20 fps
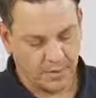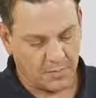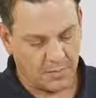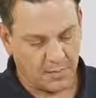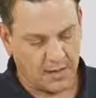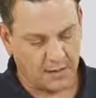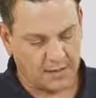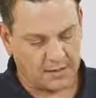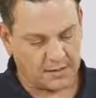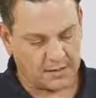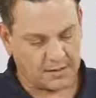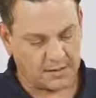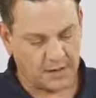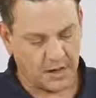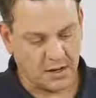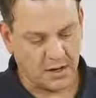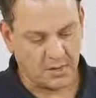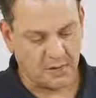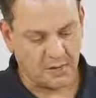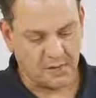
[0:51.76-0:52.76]
box
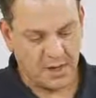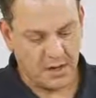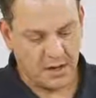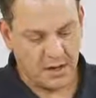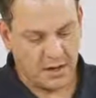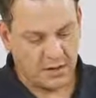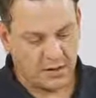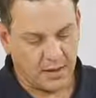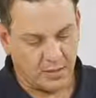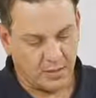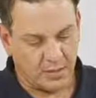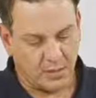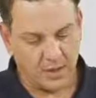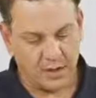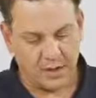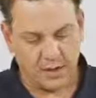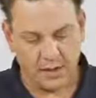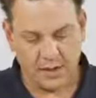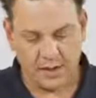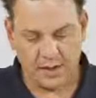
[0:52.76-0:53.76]
itself, that
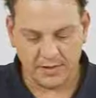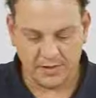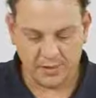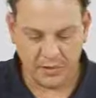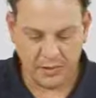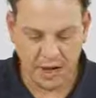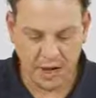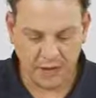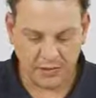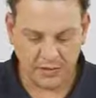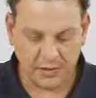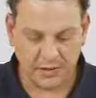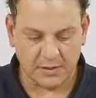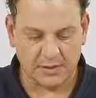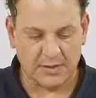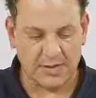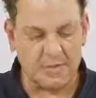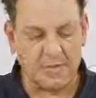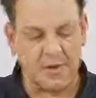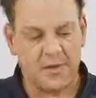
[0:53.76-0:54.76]
when it's
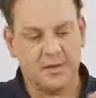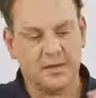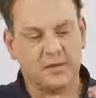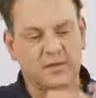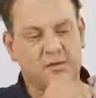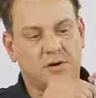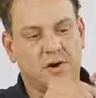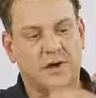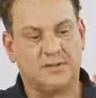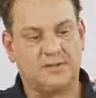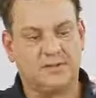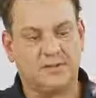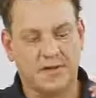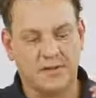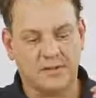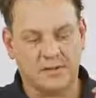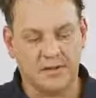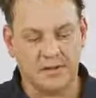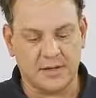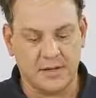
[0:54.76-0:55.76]
mounted, the pins are not
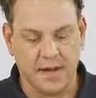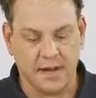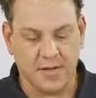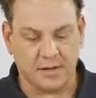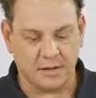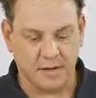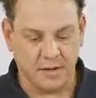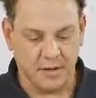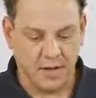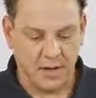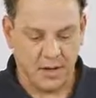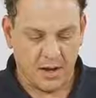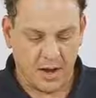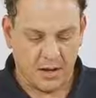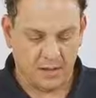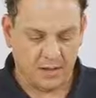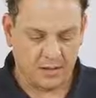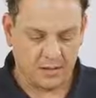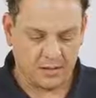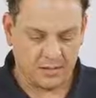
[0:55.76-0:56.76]
facing down.
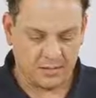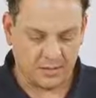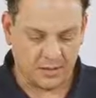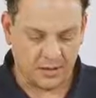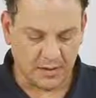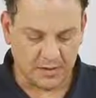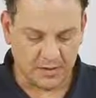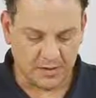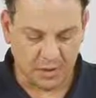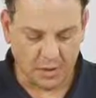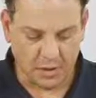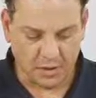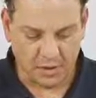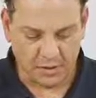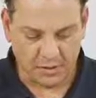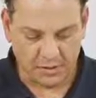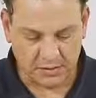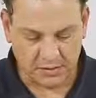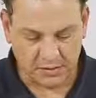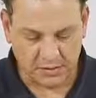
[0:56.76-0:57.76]
And this is in
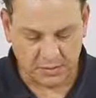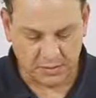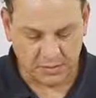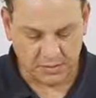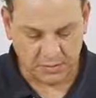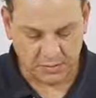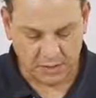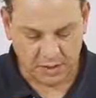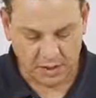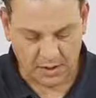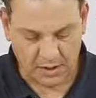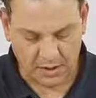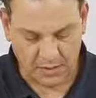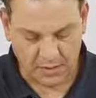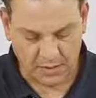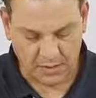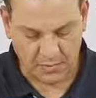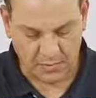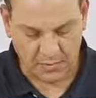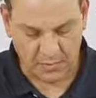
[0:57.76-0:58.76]
order
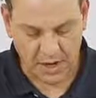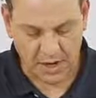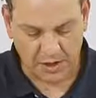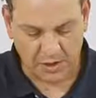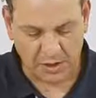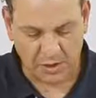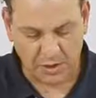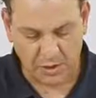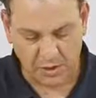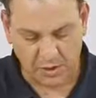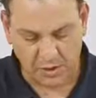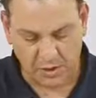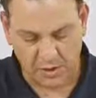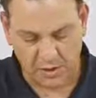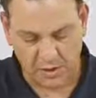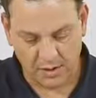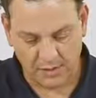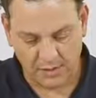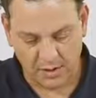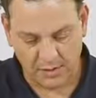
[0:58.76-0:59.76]
to make
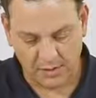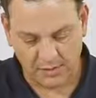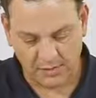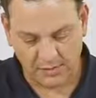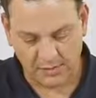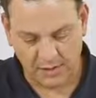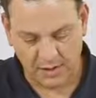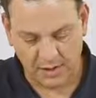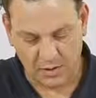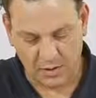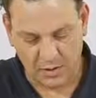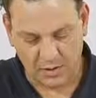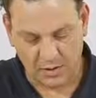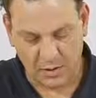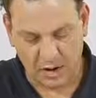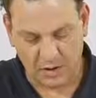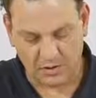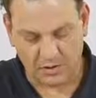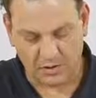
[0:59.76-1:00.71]
sure that this thing will not